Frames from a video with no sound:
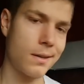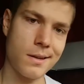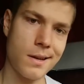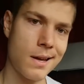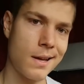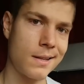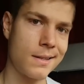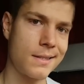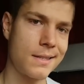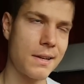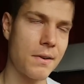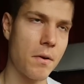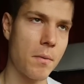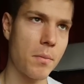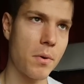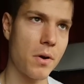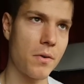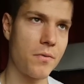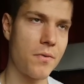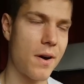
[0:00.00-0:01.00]
it's
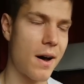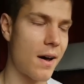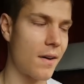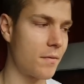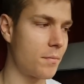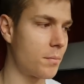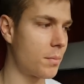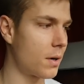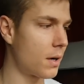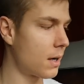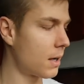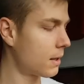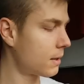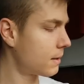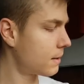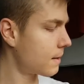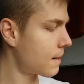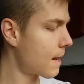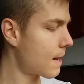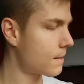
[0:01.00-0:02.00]
7.5,
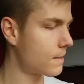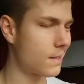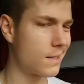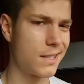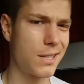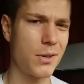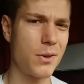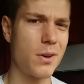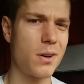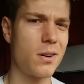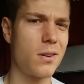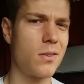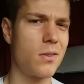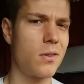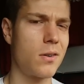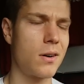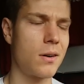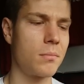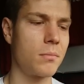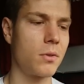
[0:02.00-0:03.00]
but as a
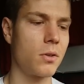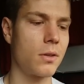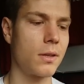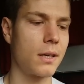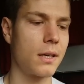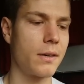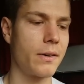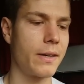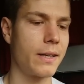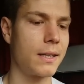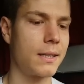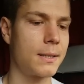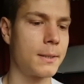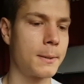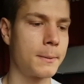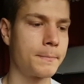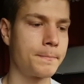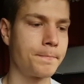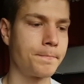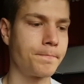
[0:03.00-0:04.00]
cereal, I'm gonna give it...
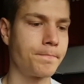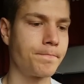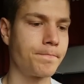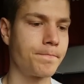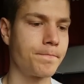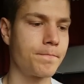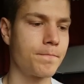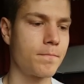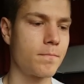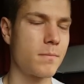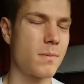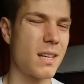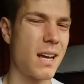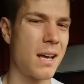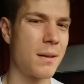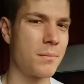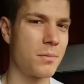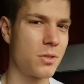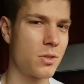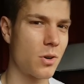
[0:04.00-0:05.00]

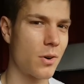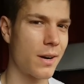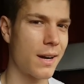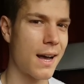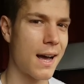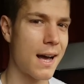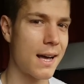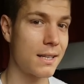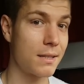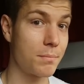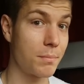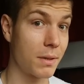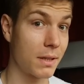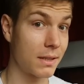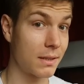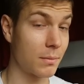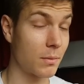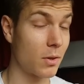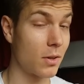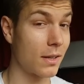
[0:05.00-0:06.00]
I'm sorry guys,
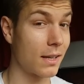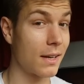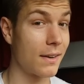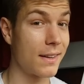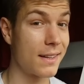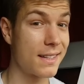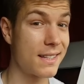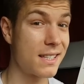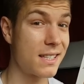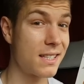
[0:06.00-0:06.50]
but I'm gonna give it